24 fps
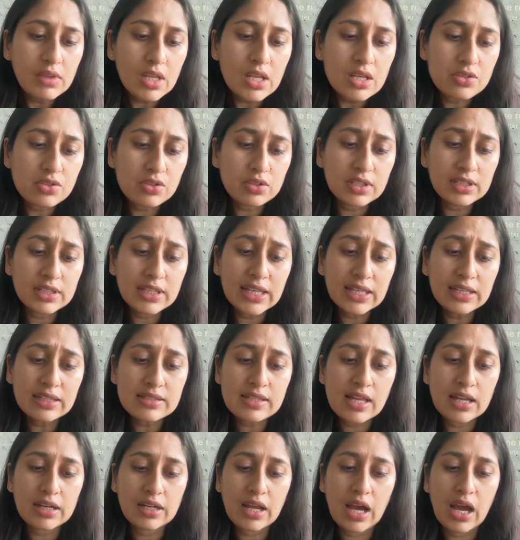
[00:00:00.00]
So the things
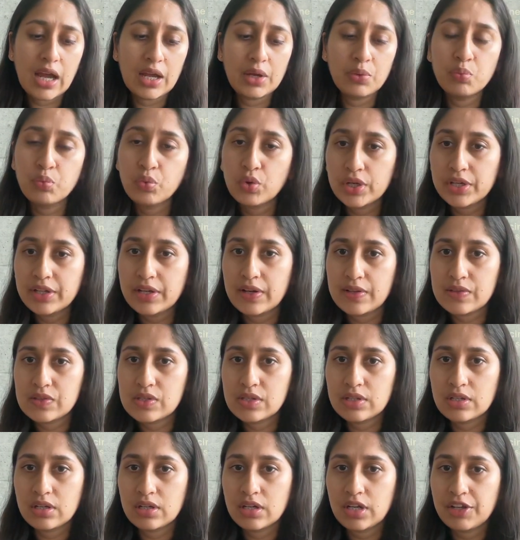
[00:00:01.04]
that I would
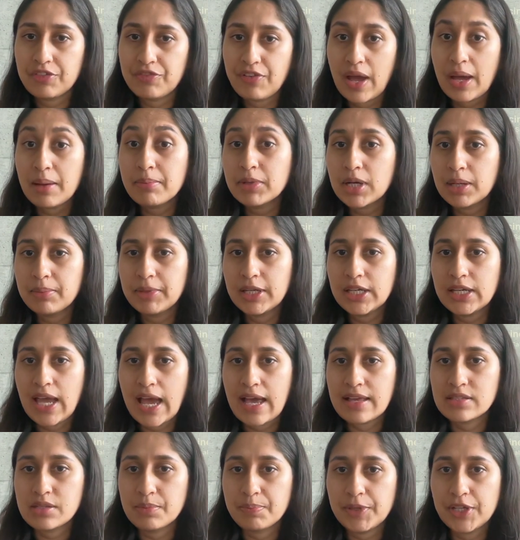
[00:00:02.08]
consider if I'm coming
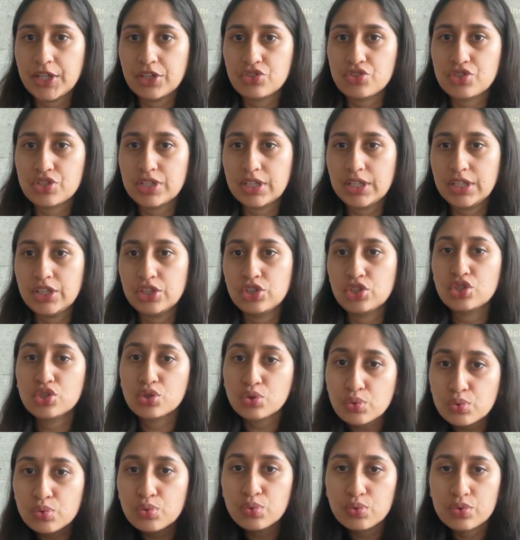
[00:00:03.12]
as a PhD
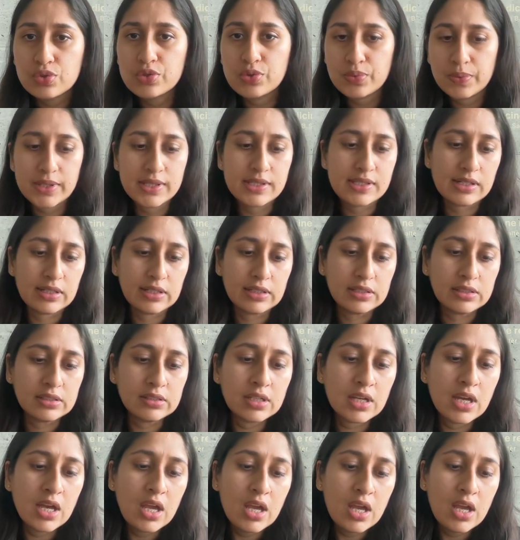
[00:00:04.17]
to
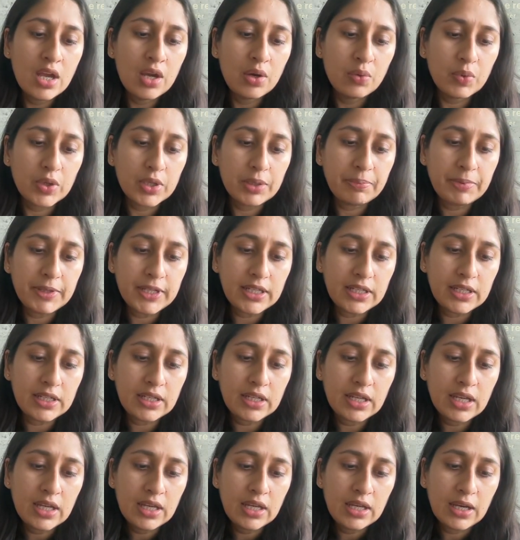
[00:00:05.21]
Switzerland would
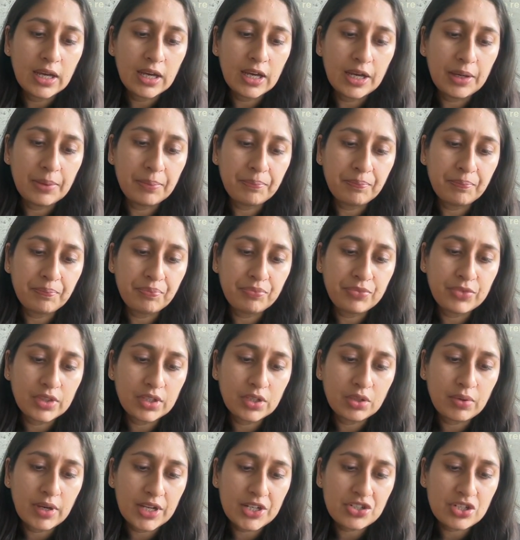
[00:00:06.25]
be
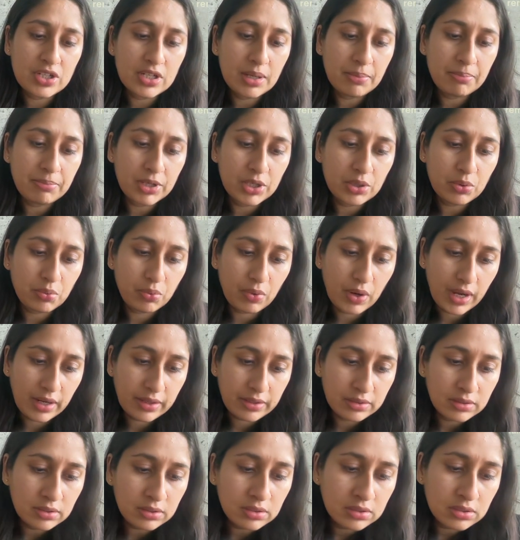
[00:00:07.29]
question number
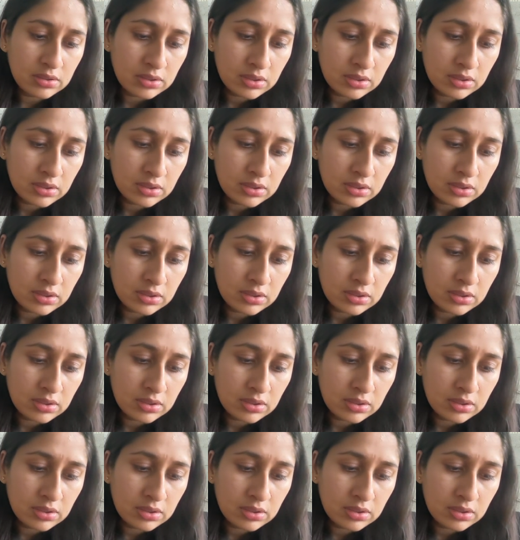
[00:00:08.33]
one.